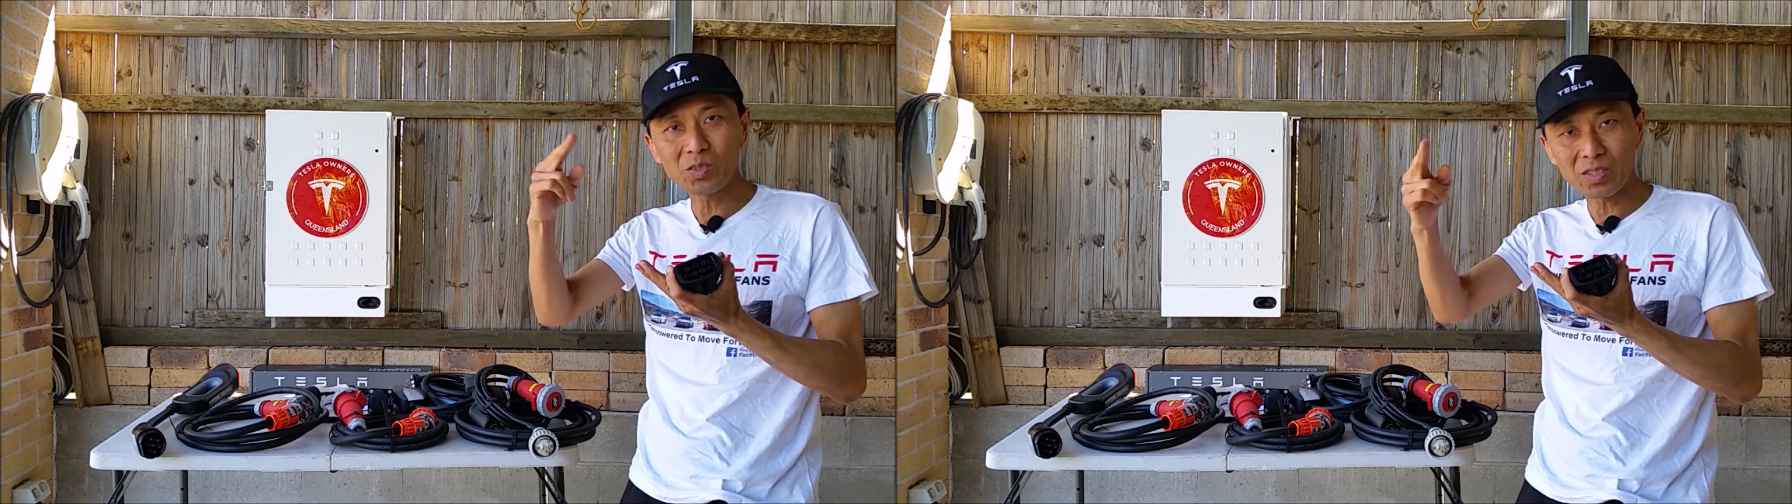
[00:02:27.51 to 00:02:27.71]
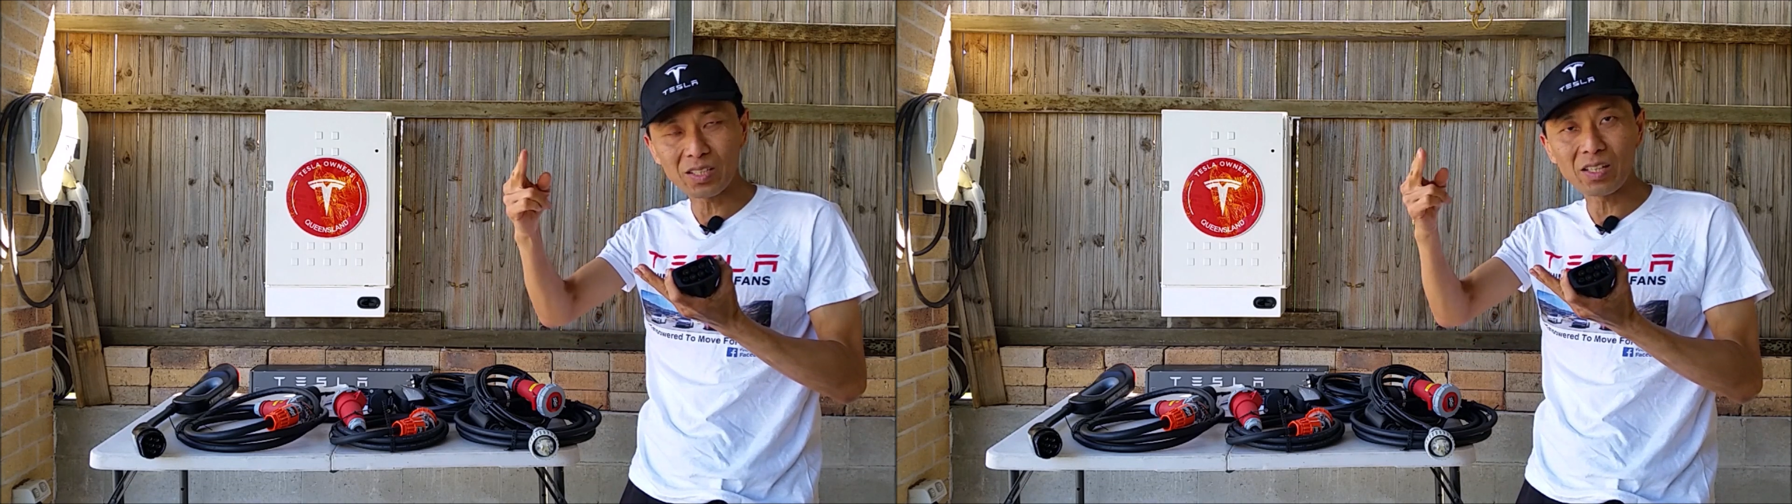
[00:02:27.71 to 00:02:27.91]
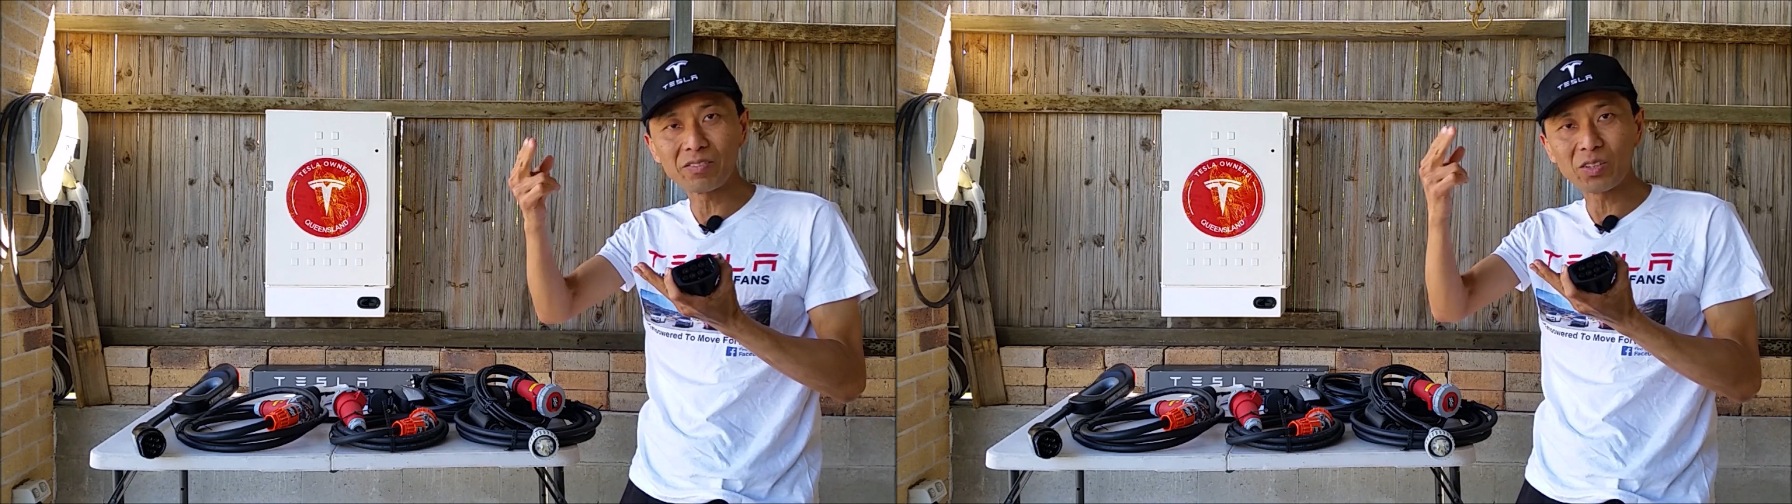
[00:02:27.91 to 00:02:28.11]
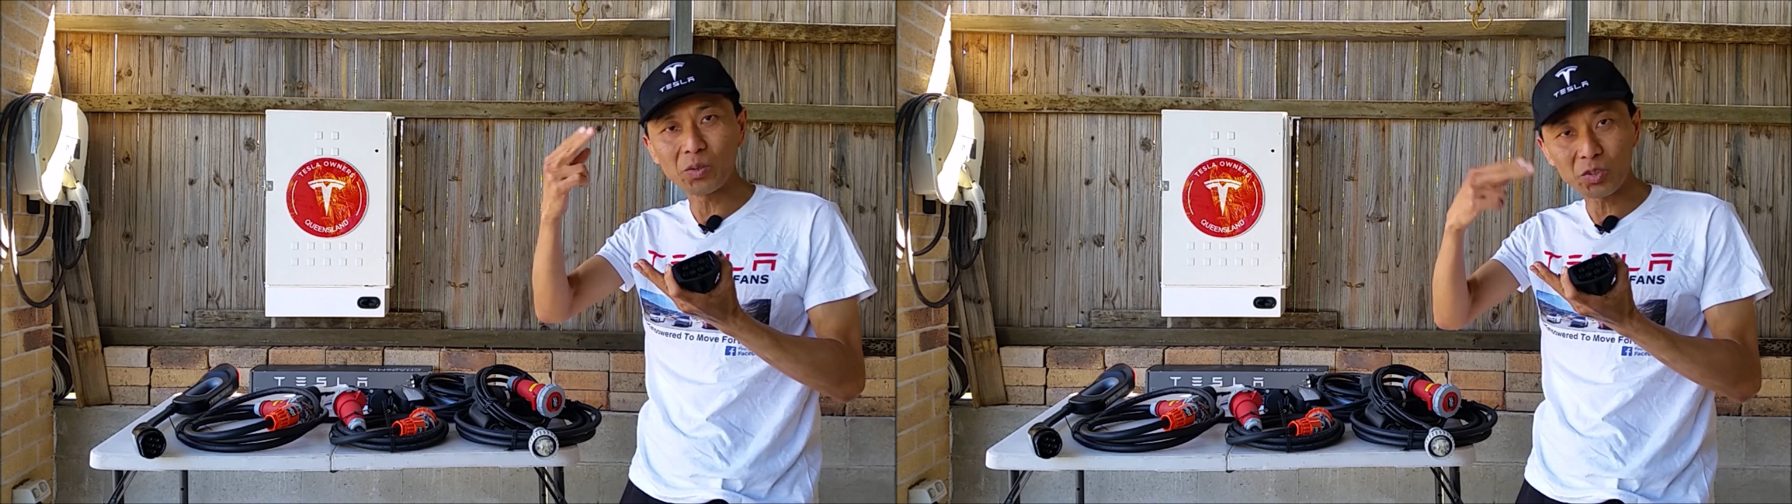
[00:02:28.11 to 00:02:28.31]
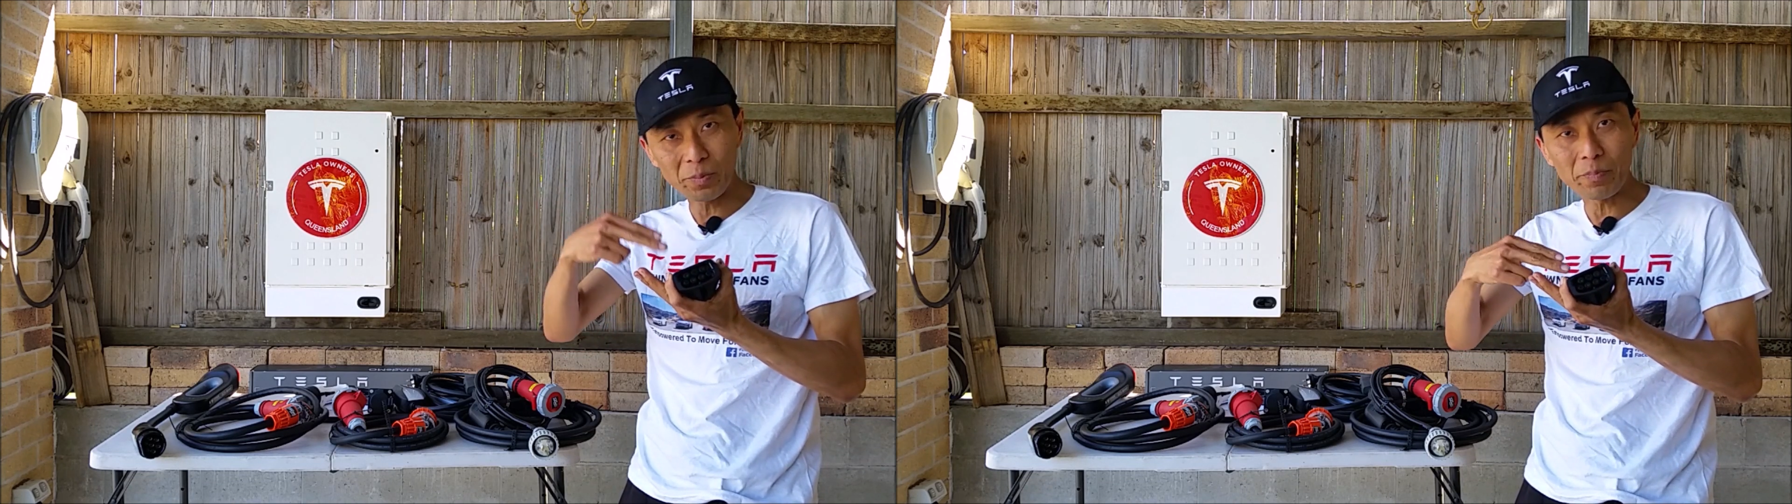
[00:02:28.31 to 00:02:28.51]
to Carnarvon
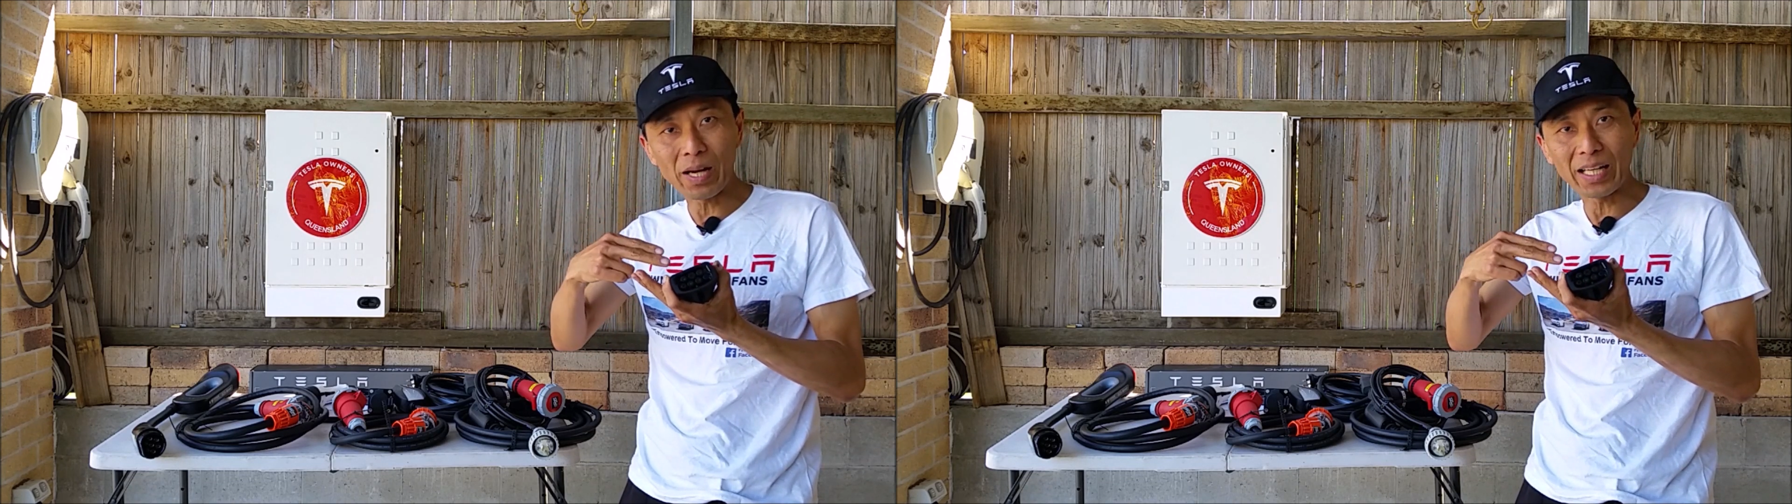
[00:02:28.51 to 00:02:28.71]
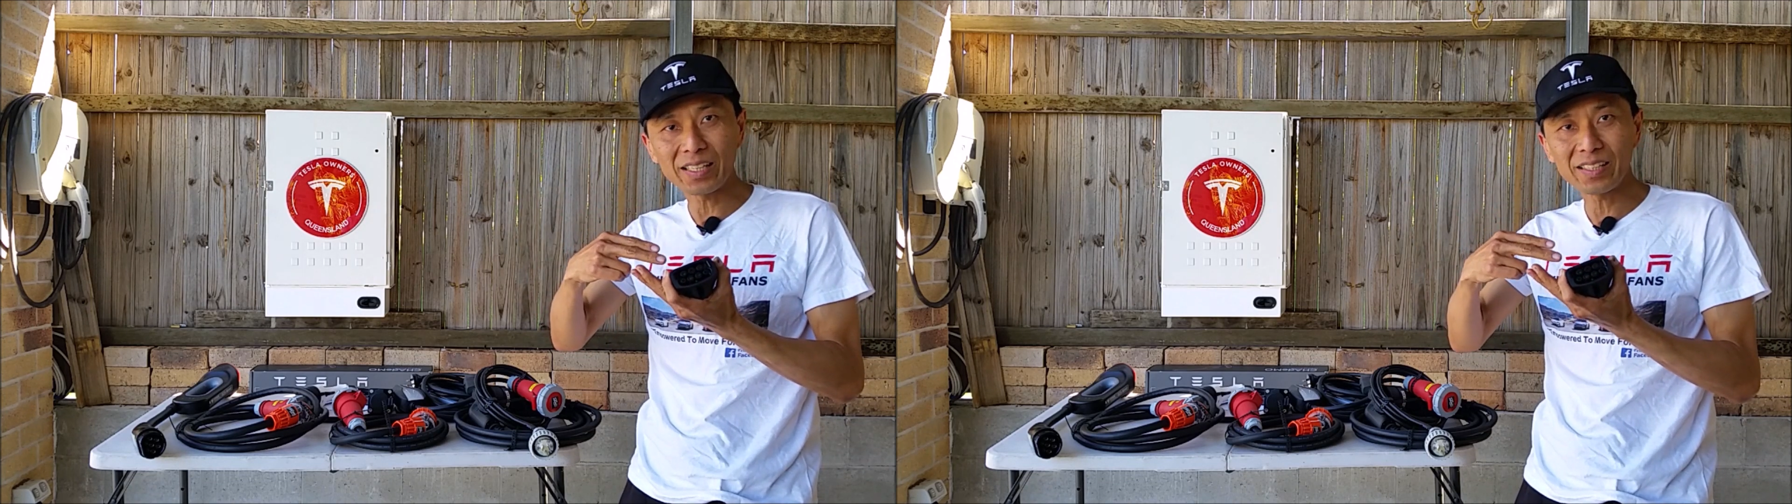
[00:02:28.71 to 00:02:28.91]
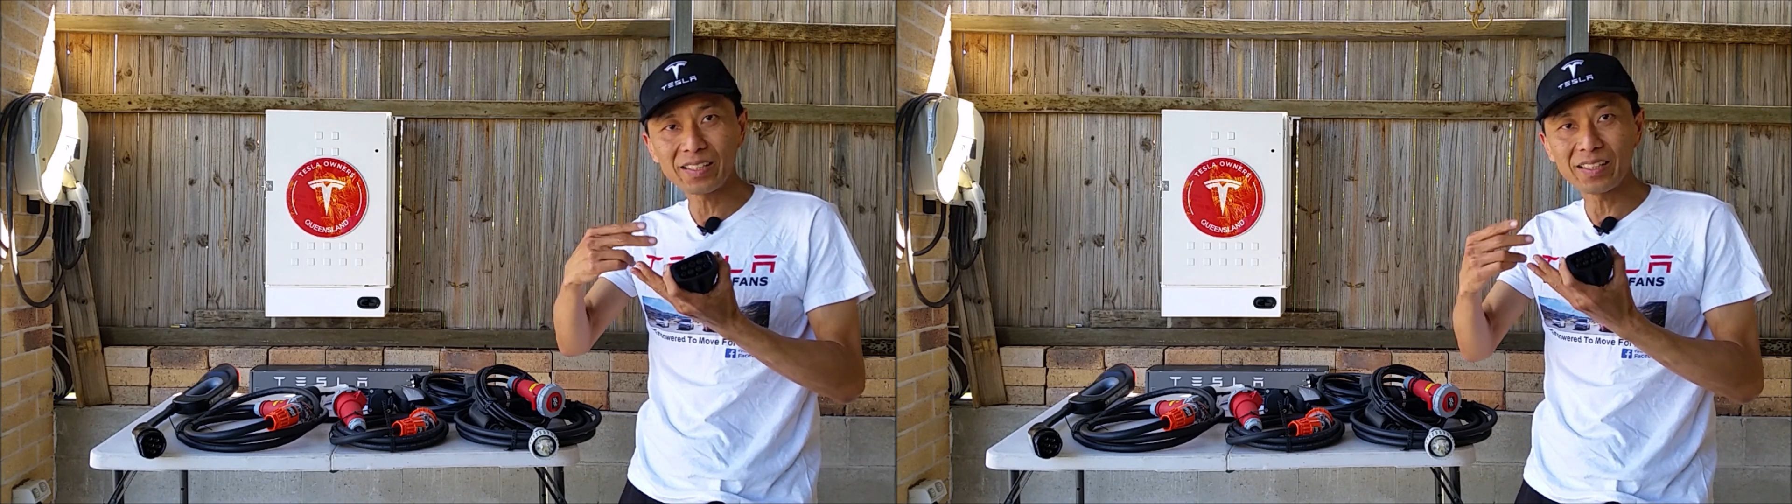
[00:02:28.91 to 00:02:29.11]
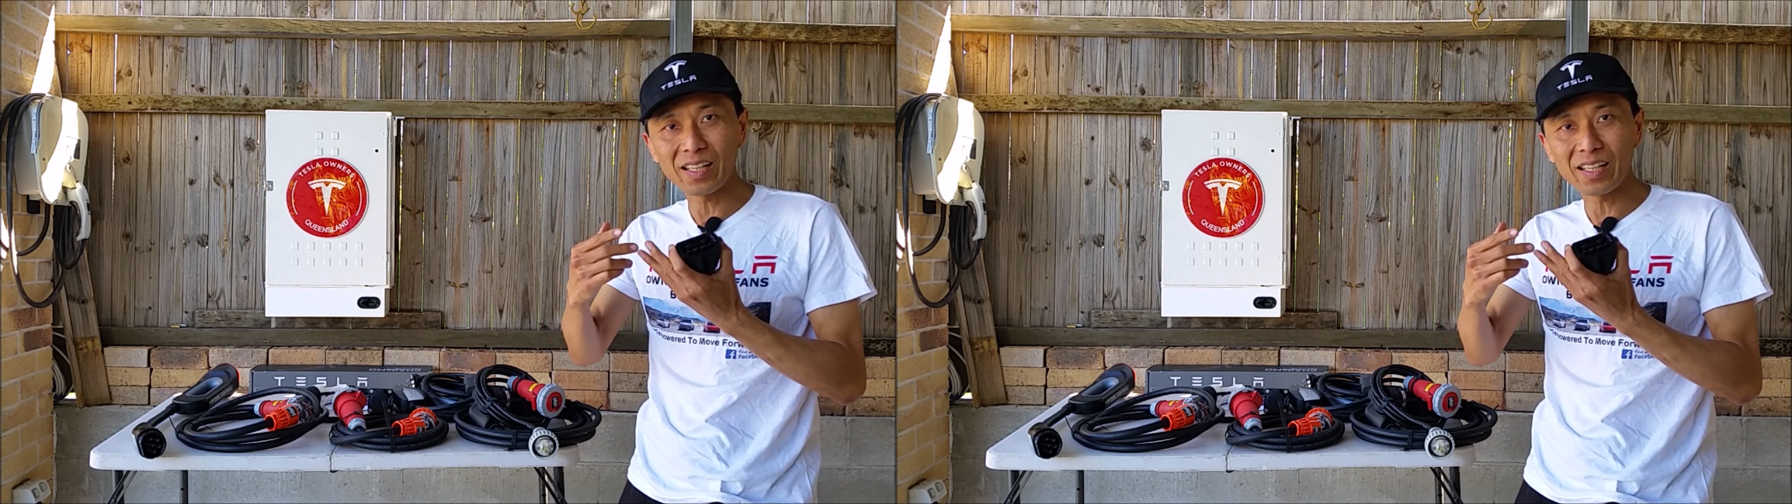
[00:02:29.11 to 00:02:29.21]
Gorge and back.